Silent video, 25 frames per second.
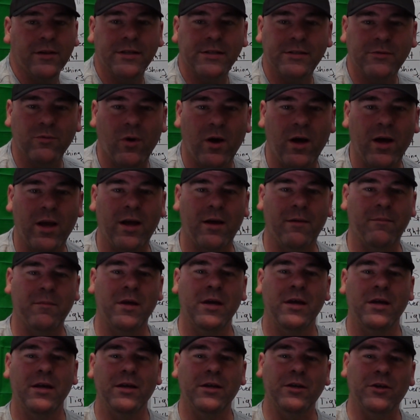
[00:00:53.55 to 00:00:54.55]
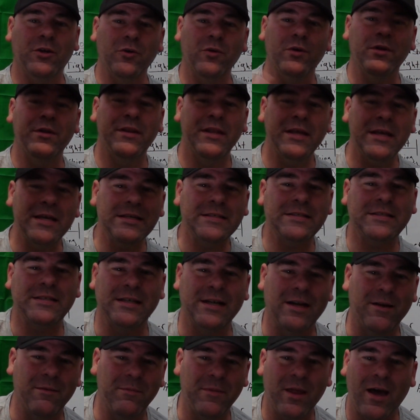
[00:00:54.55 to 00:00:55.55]
That's why I'm doing this
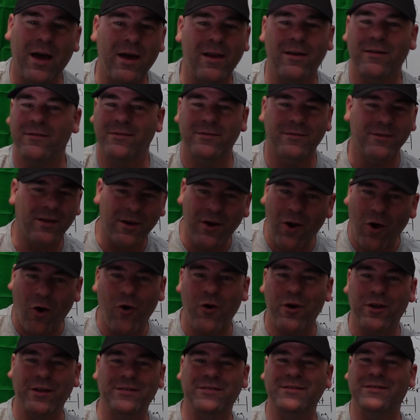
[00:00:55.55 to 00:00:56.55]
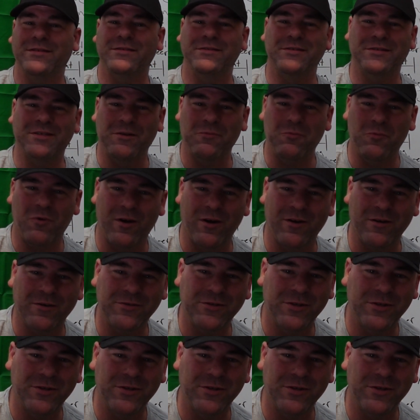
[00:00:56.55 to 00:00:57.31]
and I'm not an artist somewhere.